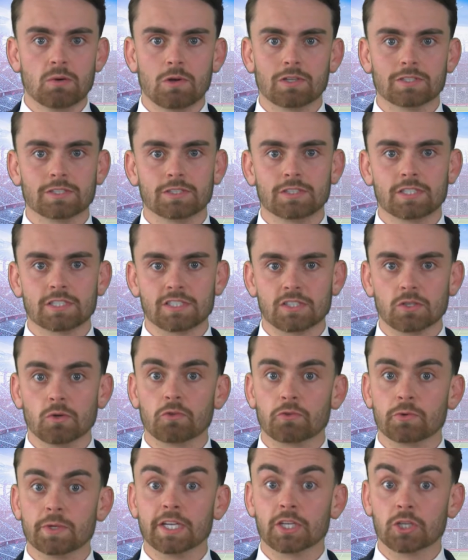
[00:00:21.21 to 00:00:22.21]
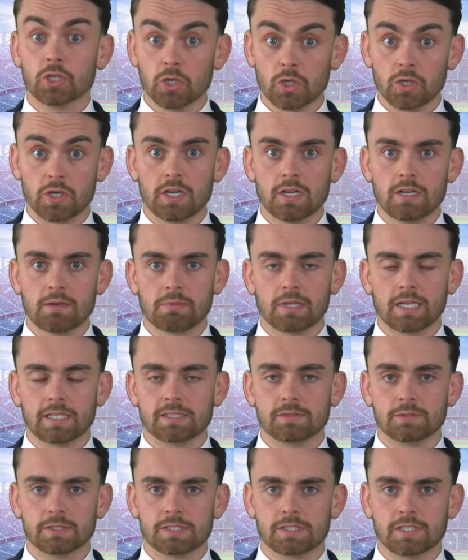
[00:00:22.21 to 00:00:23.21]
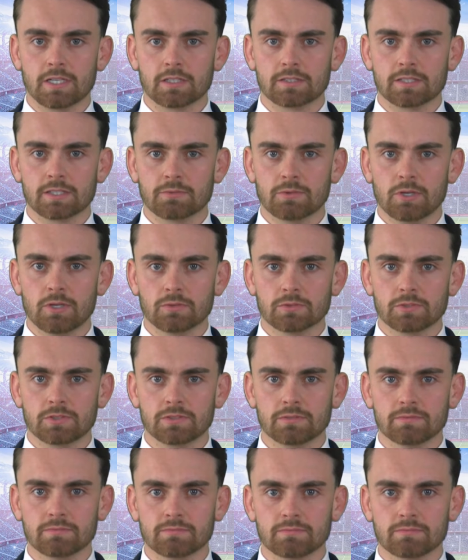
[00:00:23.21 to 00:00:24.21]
whilst insisting all three could place with starting roles.